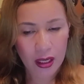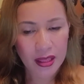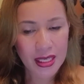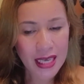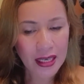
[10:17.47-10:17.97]

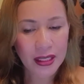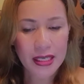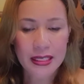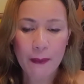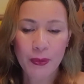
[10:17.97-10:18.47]
in the second
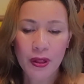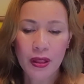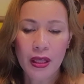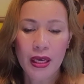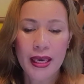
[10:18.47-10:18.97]

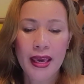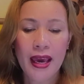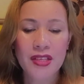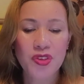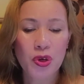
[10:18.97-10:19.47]
example,
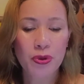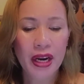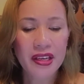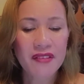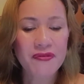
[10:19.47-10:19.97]
he has
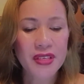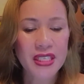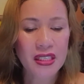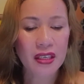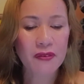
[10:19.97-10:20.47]
already
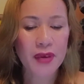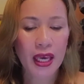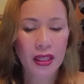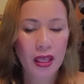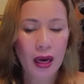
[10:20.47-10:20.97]
visited
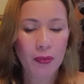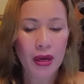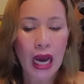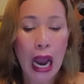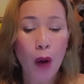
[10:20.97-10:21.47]
Vietnam.
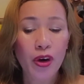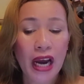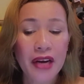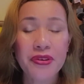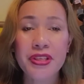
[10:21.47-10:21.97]

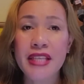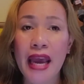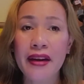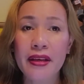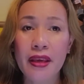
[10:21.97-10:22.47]
Our
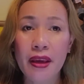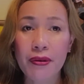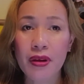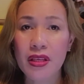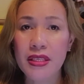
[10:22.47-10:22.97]
understanding
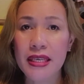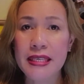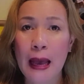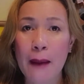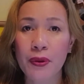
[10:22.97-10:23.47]
here in this
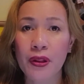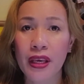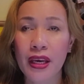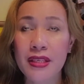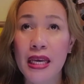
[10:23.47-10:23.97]
example
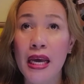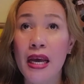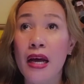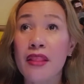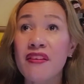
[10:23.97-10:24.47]
is
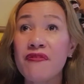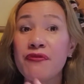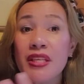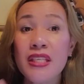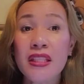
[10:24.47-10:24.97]
the
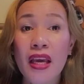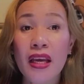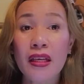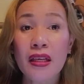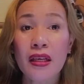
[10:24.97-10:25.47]

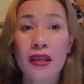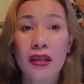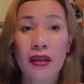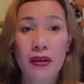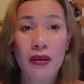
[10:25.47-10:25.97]
visiting
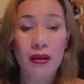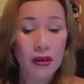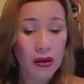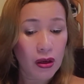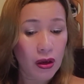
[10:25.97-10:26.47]

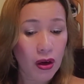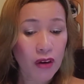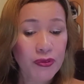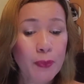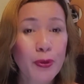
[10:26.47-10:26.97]

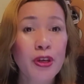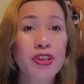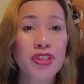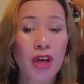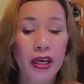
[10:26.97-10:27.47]
of the
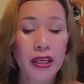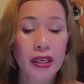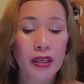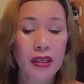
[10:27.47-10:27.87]
person